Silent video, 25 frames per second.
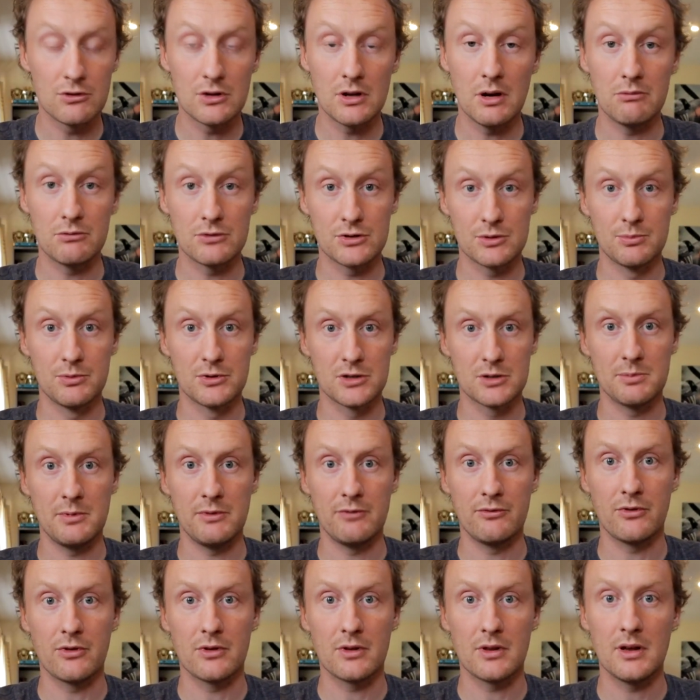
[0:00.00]
It was supposed to be
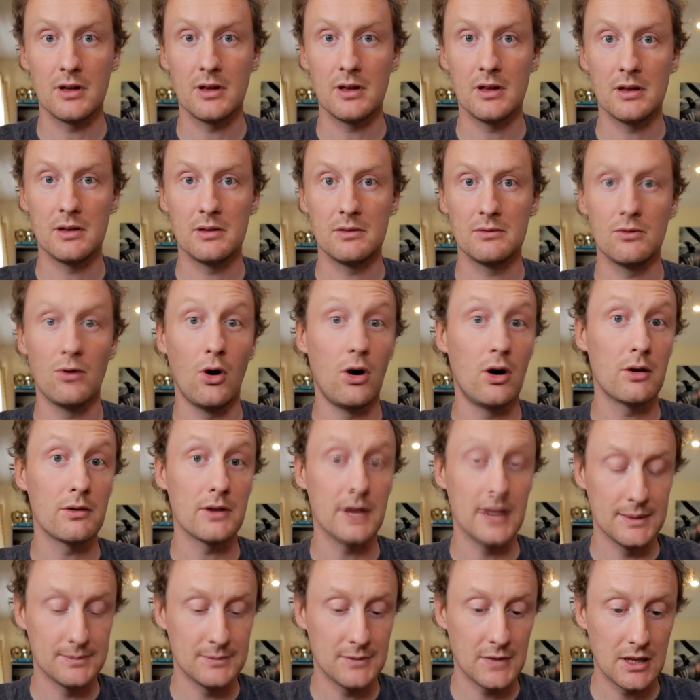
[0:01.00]
for the
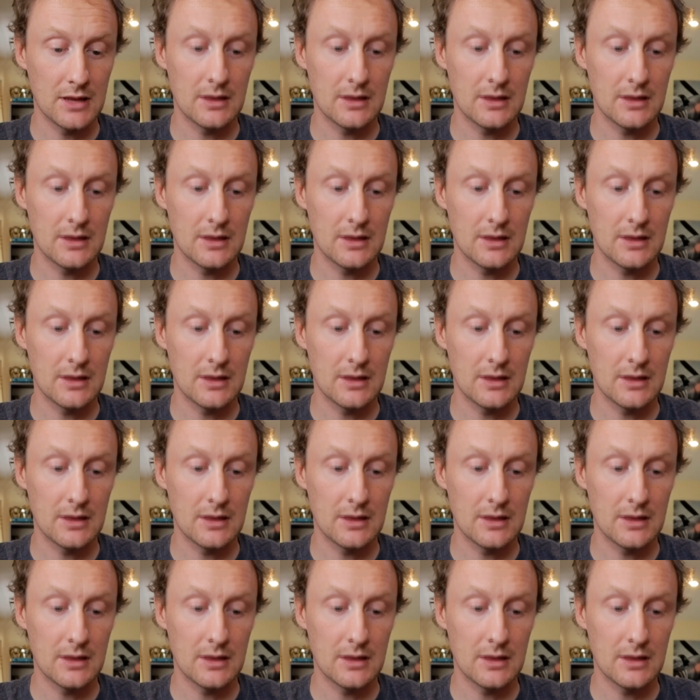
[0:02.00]
Hornet